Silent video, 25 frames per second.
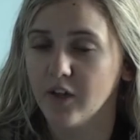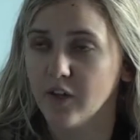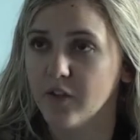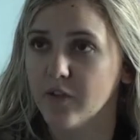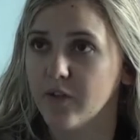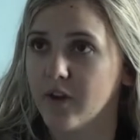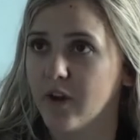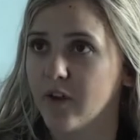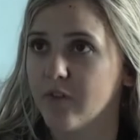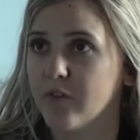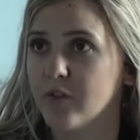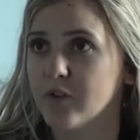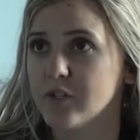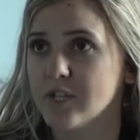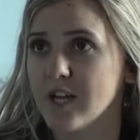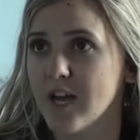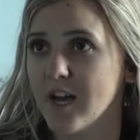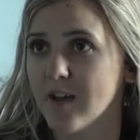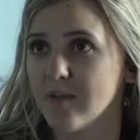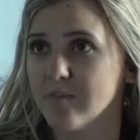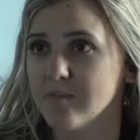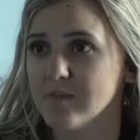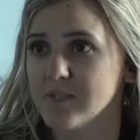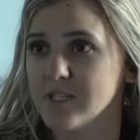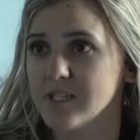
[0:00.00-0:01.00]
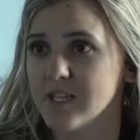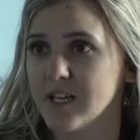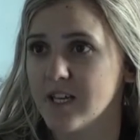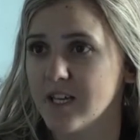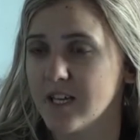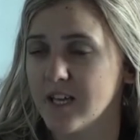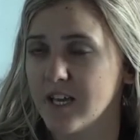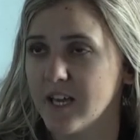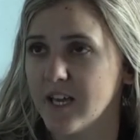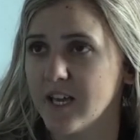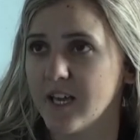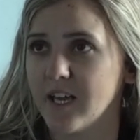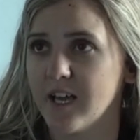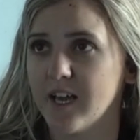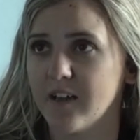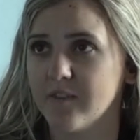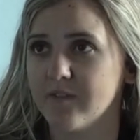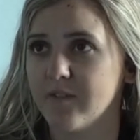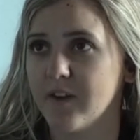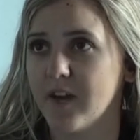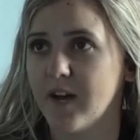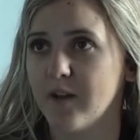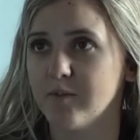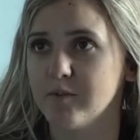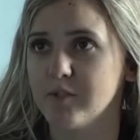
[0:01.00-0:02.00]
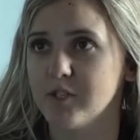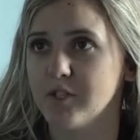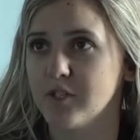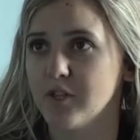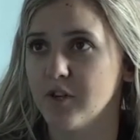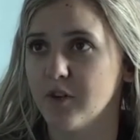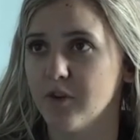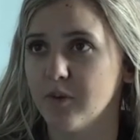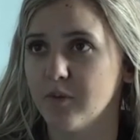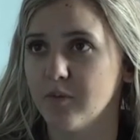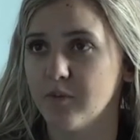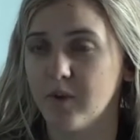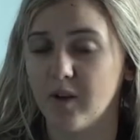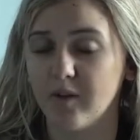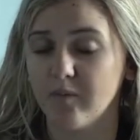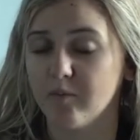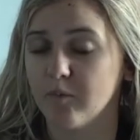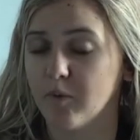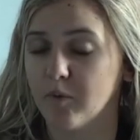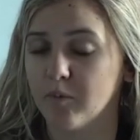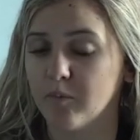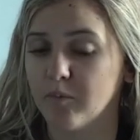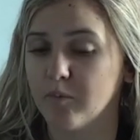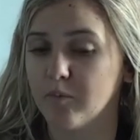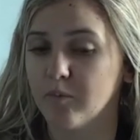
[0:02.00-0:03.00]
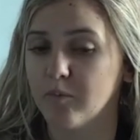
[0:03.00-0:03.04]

three or four times a year for up to two, like well,